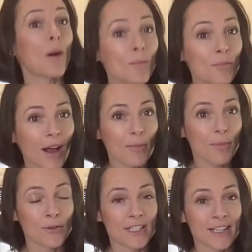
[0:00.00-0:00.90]
Bone broth
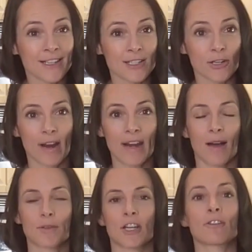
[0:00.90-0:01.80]
protein is a great
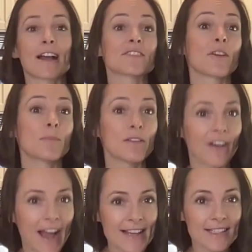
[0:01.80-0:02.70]
option. Grass-fed beef
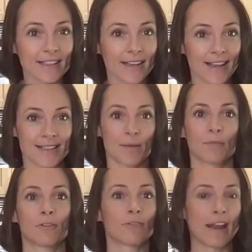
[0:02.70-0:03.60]
isolate is a
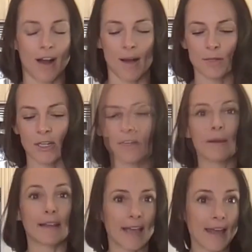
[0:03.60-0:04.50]
great option.
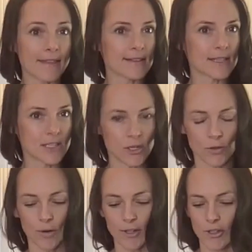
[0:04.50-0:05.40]
But again, this is
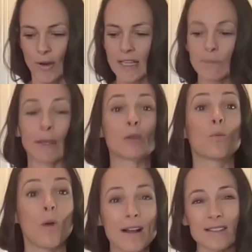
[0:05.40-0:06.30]
your choice, but you
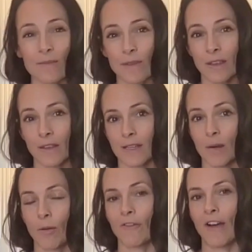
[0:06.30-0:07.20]
want something that's going
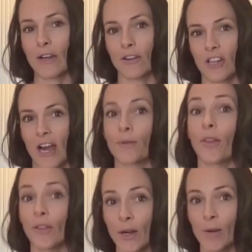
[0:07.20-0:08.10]
to provide your child with
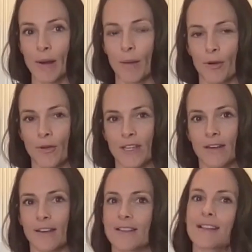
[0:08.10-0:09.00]
a little bit of protein,
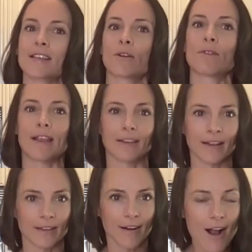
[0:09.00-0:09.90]
because that's going to
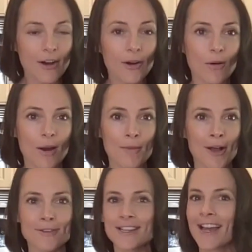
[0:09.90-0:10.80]
regulate their hunger
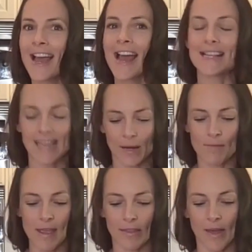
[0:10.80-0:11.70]
hormones. It's going to
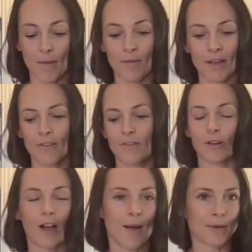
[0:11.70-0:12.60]
make them feel
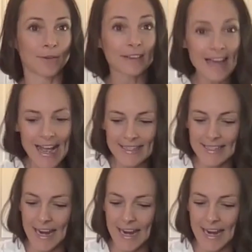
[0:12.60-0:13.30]
calm and relaxed.